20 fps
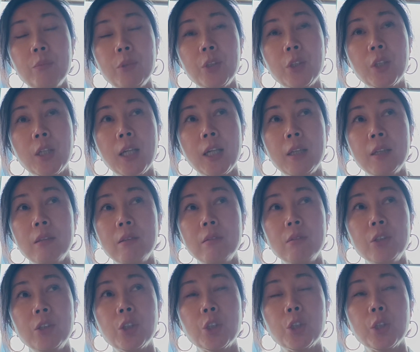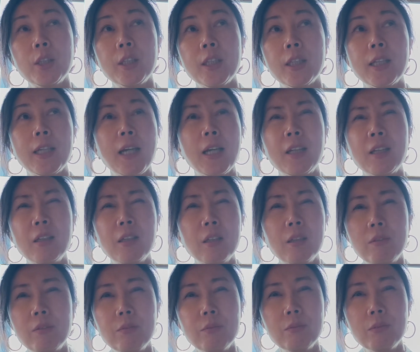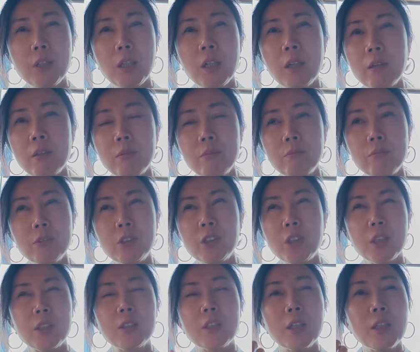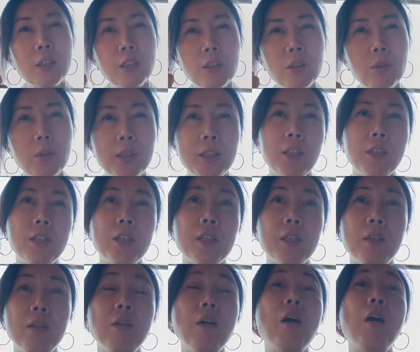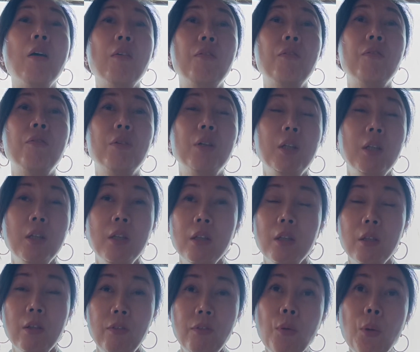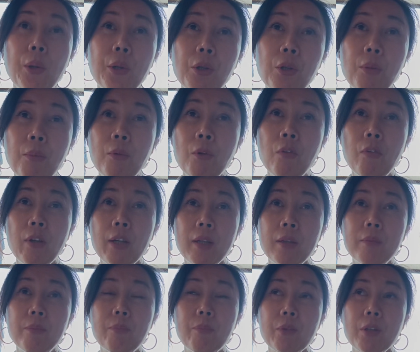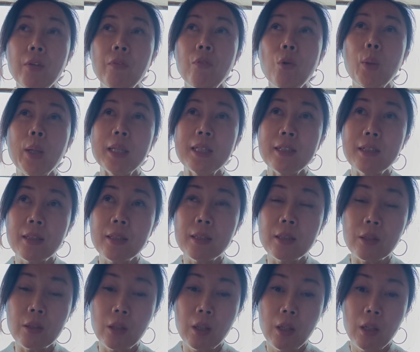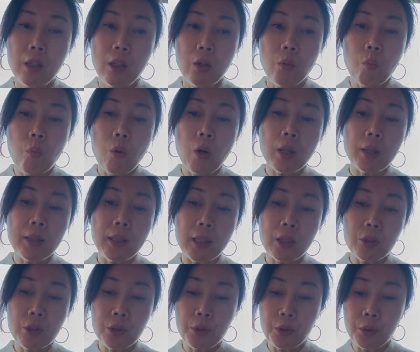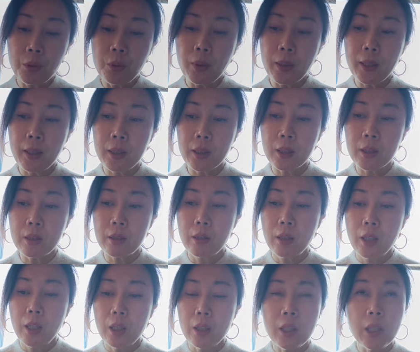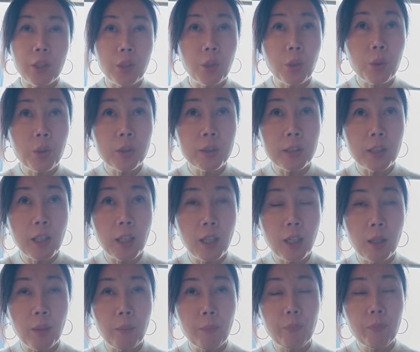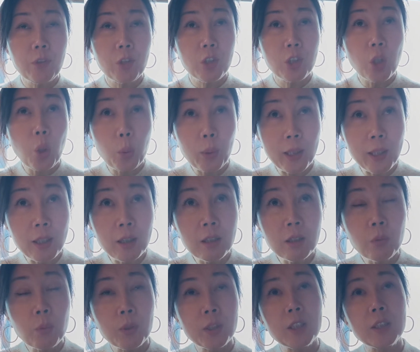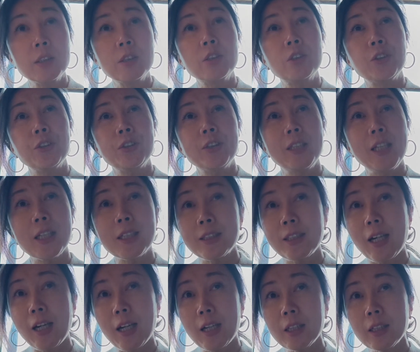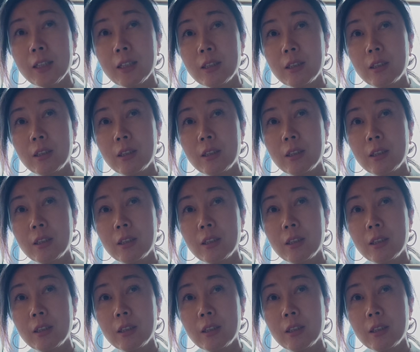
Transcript: you can usually get just a little attention for your movie. For instance, what they do is they use Douyin, which is TikTok,